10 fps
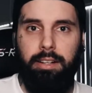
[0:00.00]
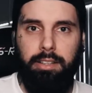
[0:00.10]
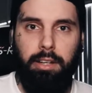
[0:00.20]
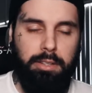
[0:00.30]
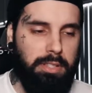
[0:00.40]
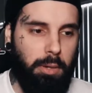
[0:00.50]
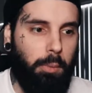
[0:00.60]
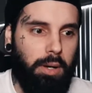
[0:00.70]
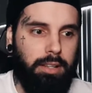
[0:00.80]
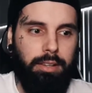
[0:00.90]
He was like
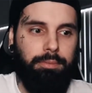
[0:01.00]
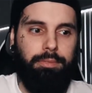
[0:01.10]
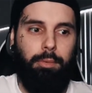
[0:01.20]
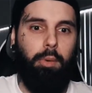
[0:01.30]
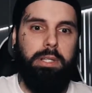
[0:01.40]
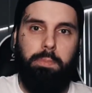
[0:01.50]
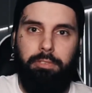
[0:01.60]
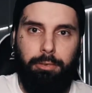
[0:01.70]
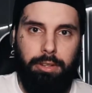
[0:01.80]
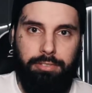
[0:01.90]
one of the ones
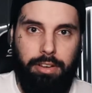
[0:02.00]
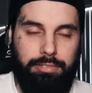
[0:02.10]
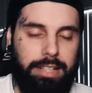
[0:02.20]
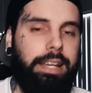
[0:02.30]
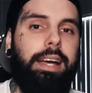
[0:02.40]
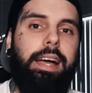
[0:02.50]
before the 50.